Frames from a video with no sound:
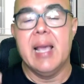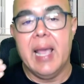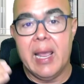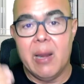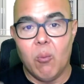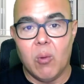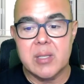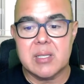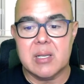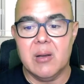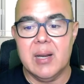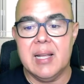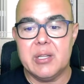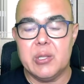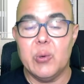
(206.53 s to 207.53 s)
and what's
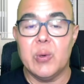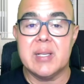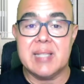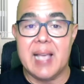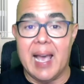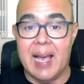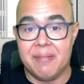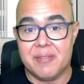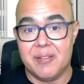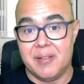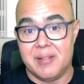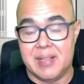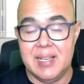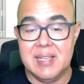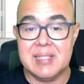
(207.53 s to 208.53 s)
gonna do is after
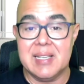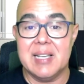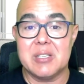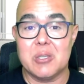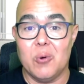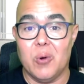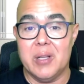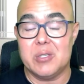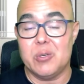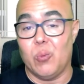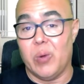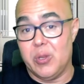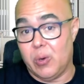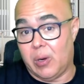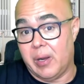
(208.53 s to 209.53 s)
this is going to,
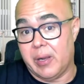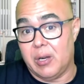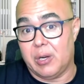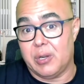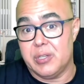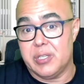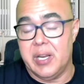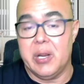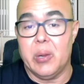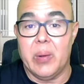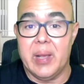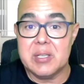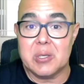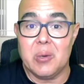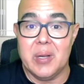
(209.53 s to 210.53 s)
when you click on continue,
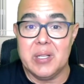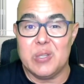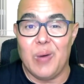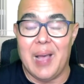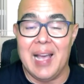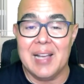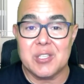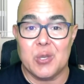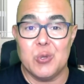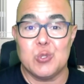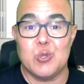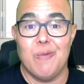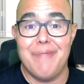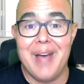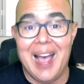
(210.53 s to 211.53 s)
is going to ask you
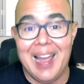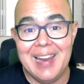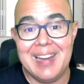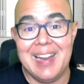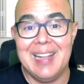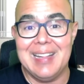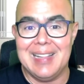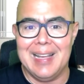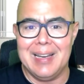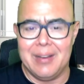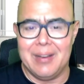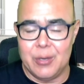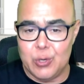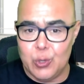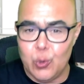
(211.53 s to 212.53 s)
to validate
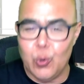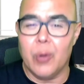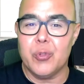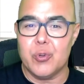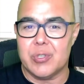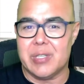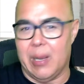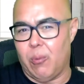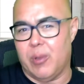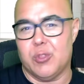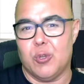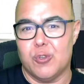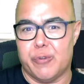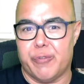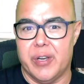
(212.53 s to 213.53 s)
that you understand what
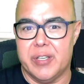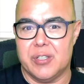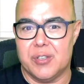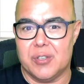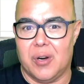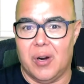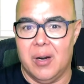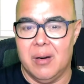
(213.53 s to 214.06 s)
those phrases are.